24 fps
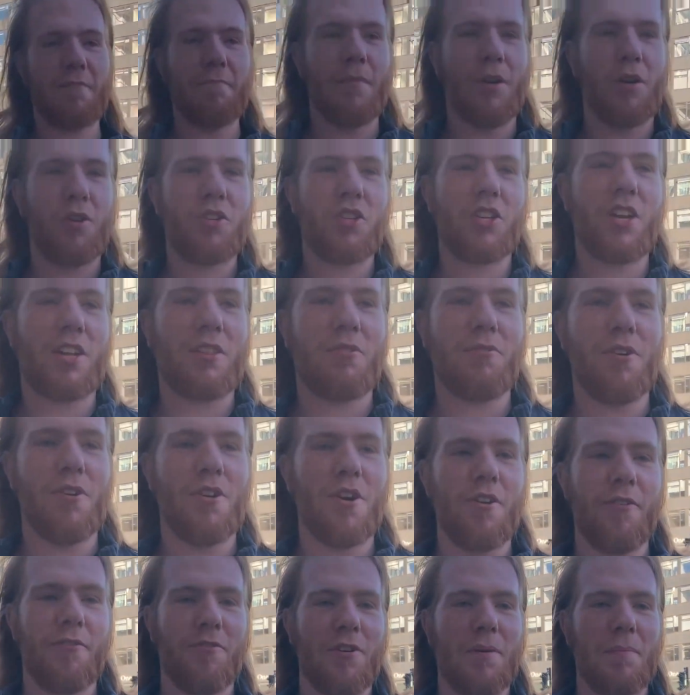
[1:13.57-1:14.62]
to have milkshake
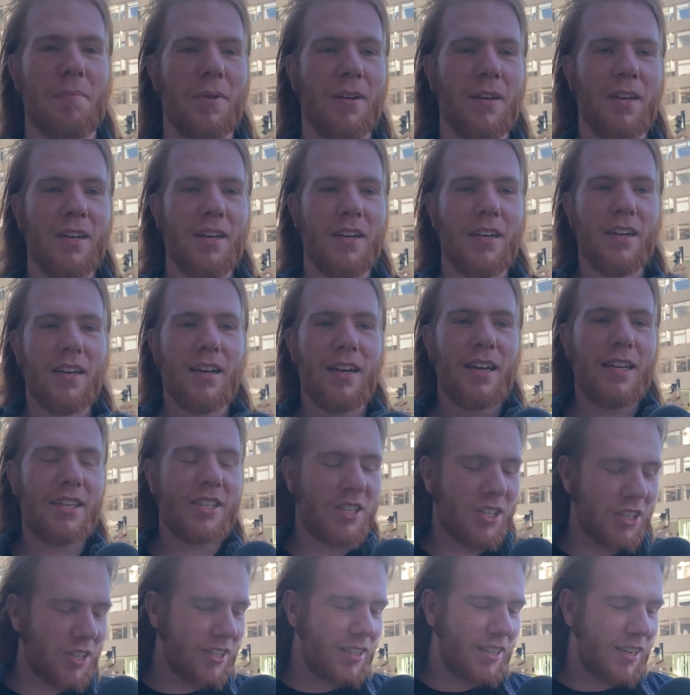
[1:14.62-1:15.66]
thrown over him. He's
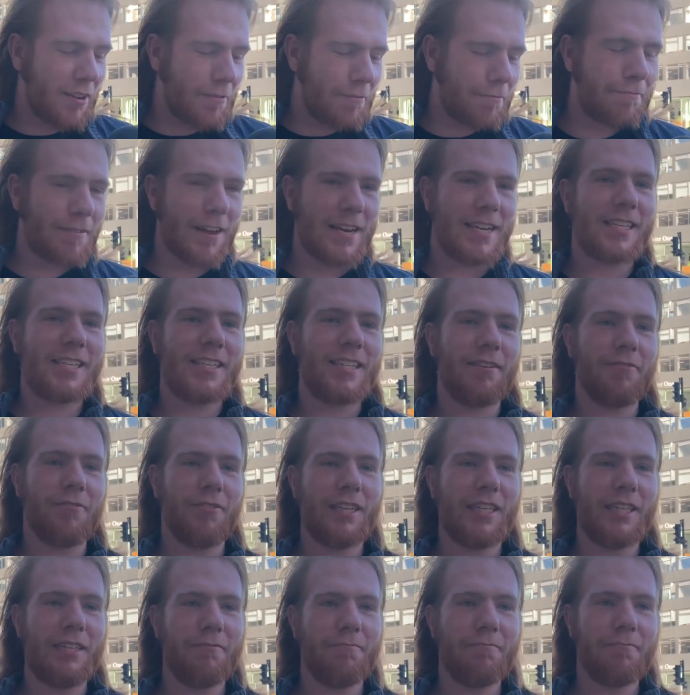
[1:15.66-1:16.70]
just
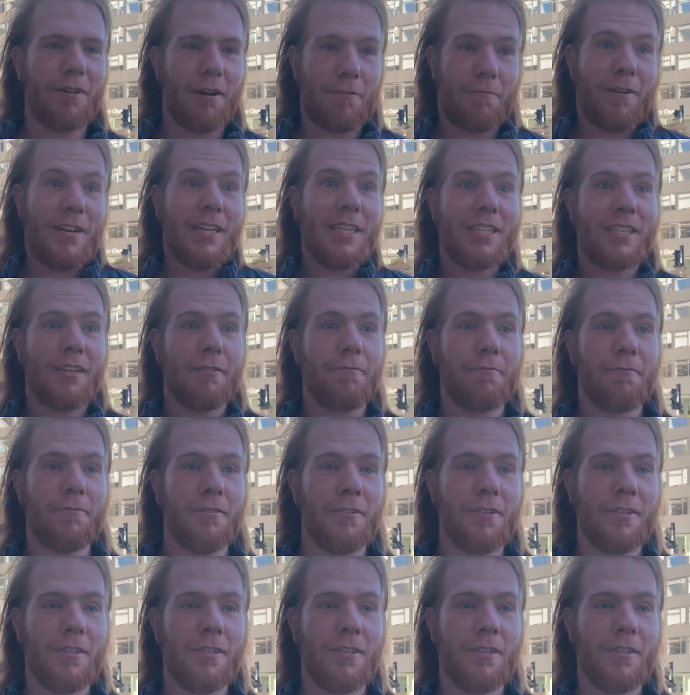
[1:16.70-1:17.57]
offensively offensive.